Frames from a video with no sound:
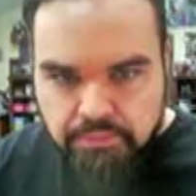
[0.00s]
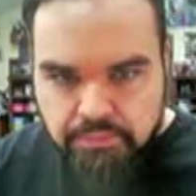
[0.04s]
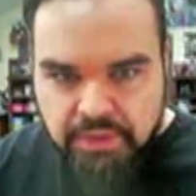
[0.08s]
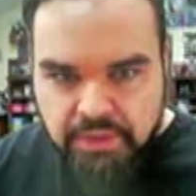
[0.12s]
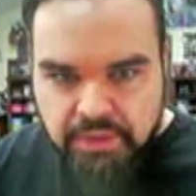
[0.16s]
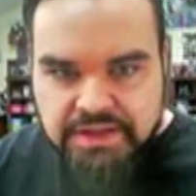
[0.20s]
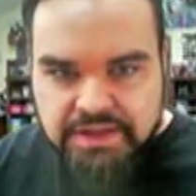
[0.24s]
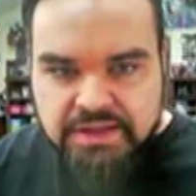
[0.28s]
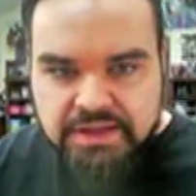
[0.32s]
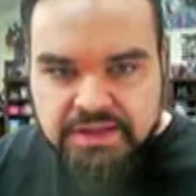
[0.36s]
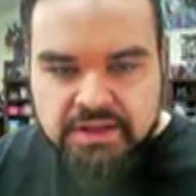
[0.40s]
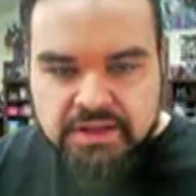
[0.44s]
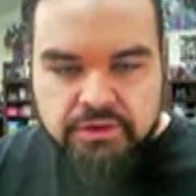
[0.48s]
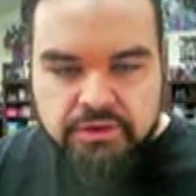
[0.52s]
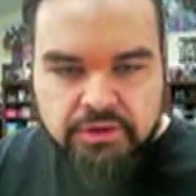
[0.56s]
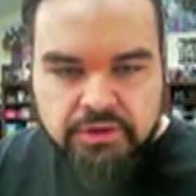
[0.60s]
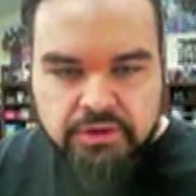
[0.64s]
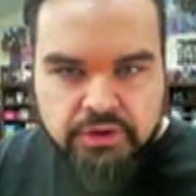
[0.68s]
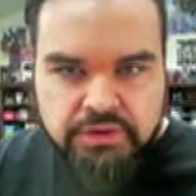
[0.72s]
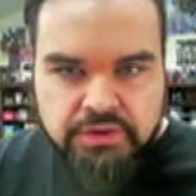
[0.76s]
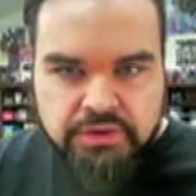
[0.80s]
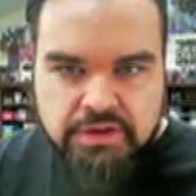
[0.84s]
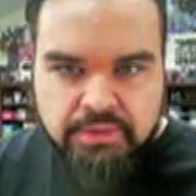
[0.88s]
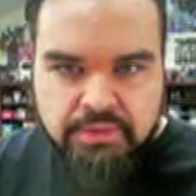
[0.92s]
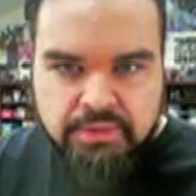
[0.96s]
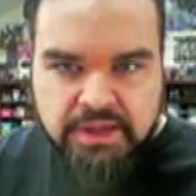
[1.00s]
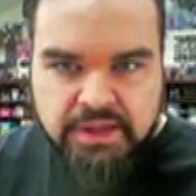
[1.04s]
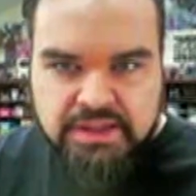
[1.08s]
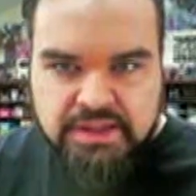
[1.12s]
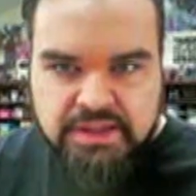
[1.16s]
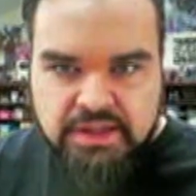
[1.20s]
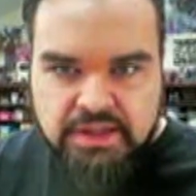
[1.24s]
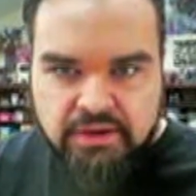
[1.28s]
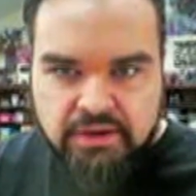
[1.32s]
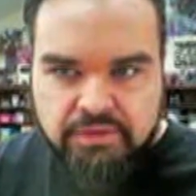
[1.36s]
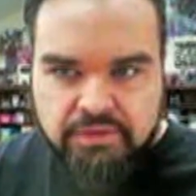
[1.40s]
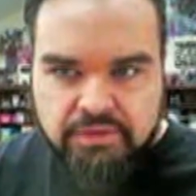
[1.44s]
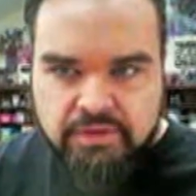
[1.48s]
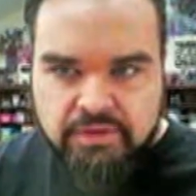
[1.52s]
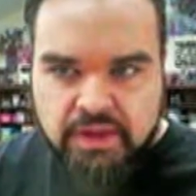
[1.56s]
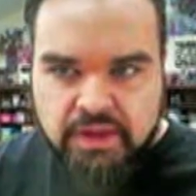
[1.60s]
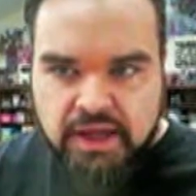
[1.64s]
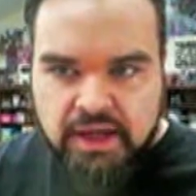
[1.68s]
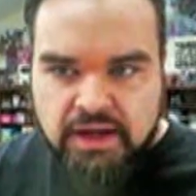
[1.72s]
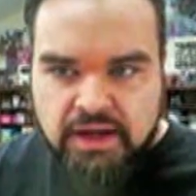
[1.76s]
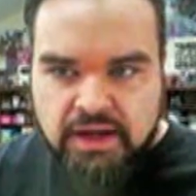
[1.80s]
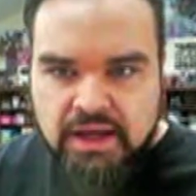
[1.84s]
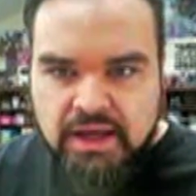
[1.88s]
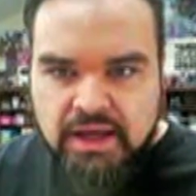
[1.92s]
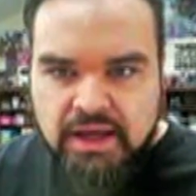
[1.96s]
basically they're notes to myself
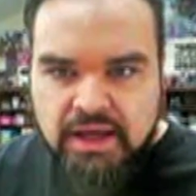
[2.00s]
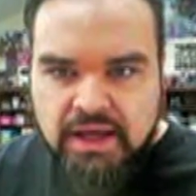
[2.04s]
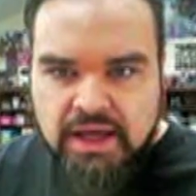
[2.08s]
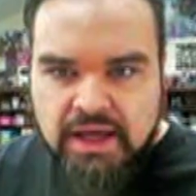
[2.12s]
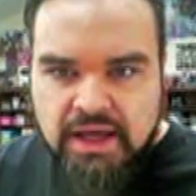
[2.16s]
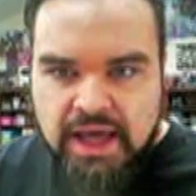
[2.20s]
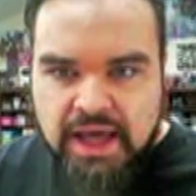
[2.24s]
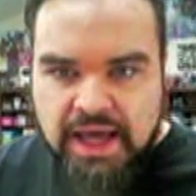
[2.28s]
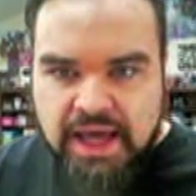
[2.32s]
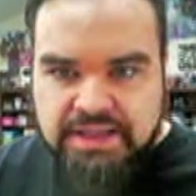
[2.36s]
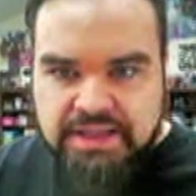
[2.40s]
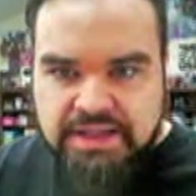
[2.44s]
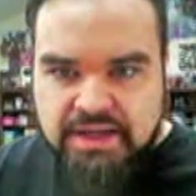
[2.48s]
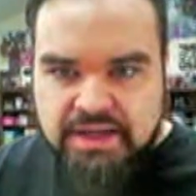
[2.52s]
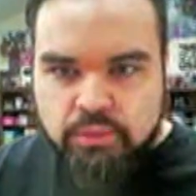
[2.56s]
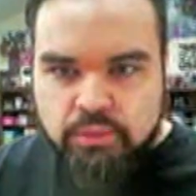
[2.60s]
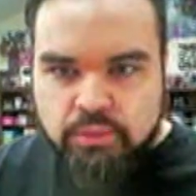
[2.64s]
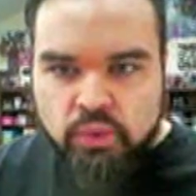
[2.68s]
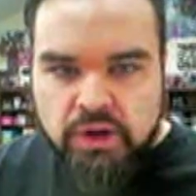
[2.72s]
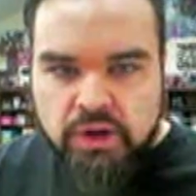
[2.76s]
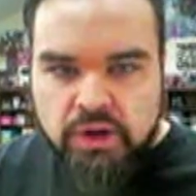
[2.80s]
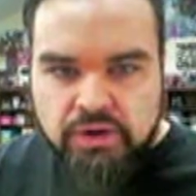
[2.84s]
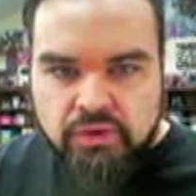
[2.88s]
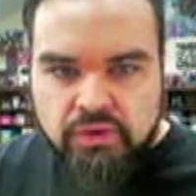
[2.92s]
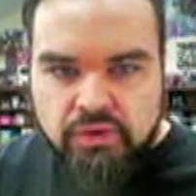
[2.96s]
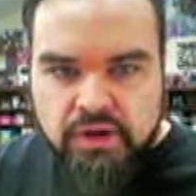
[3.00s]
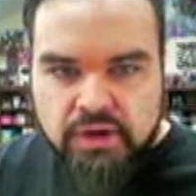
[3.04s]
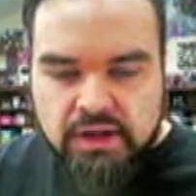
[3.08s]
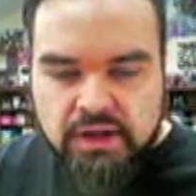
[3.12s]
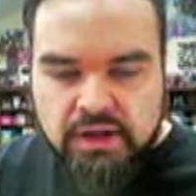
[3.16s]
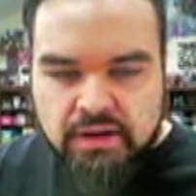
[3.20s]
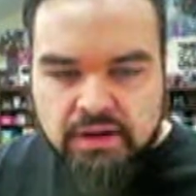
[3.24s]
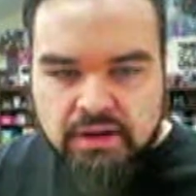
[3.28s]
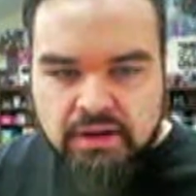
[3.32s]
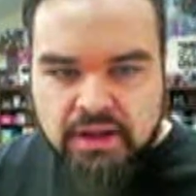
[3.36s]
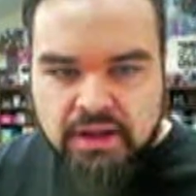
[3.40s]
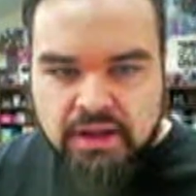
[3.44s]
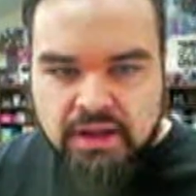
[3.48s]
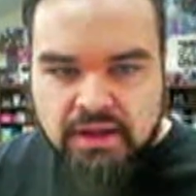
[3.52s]
that as I'm rendering,